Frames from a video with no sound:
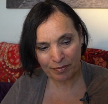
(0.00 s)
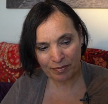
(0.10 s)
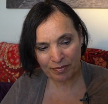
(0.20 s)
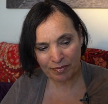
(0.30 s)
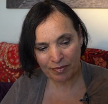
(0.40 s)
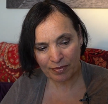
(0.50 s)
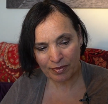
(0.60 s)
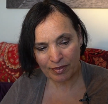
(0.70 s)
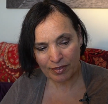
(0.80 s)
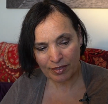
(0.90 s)

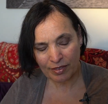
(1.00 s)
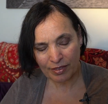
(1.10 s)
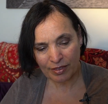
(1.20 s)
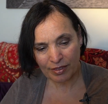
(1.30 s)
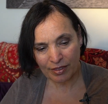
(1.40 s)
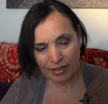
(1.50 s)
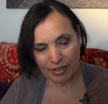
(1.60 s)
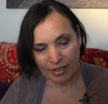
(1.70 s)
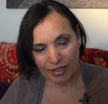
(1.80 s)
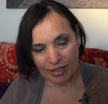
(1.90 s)
(no one is talking)